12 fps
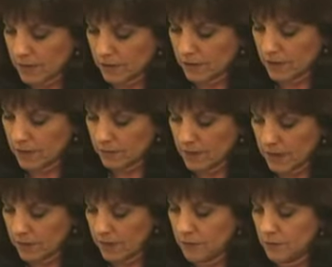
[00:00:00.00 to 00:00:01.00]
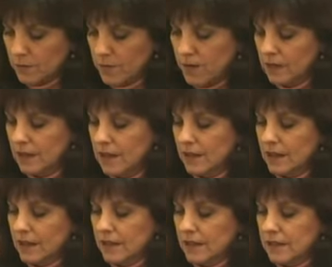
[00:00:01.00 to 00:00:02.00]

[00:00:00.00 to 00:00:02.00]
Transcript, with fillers: of things that could be done,